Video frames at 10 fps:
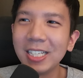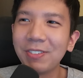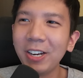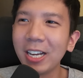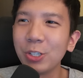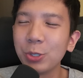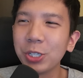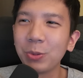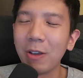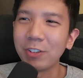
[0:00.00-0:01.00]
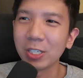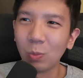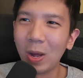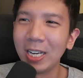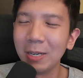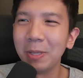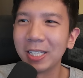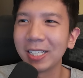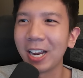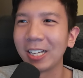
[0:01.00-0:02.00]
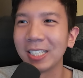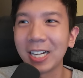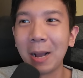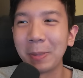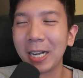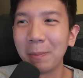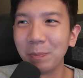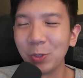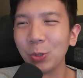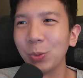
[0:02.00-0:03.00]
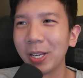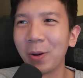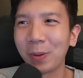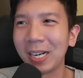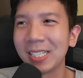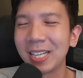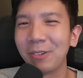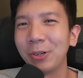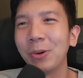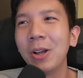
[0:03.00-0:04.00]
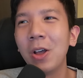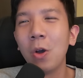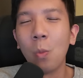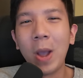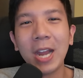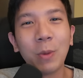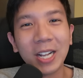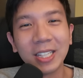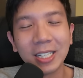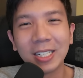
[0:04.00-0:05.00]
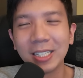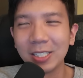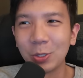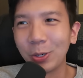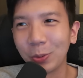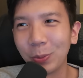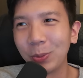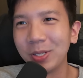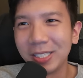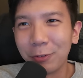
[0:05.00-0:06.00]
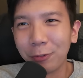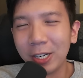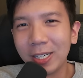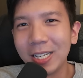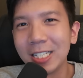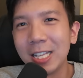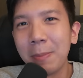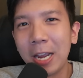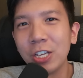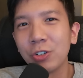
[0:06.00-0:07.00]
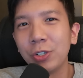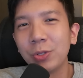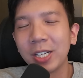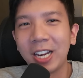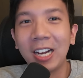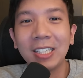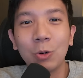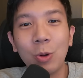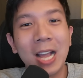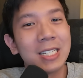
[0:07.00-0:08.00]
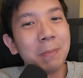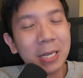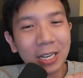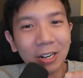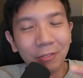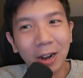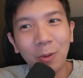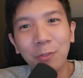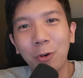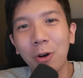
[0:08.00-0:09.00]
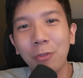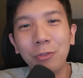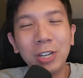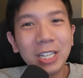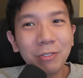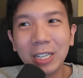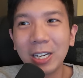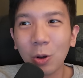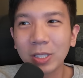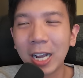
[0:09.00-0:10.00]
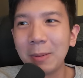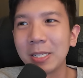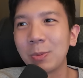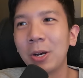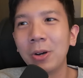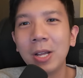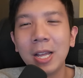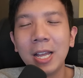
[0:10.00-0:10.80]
it's very unusual to have just one limited character coming up new in Honkai Star Rail. Where do I think it's going to go different is they might introduce a character who hasn't been around for a really, really long time as well.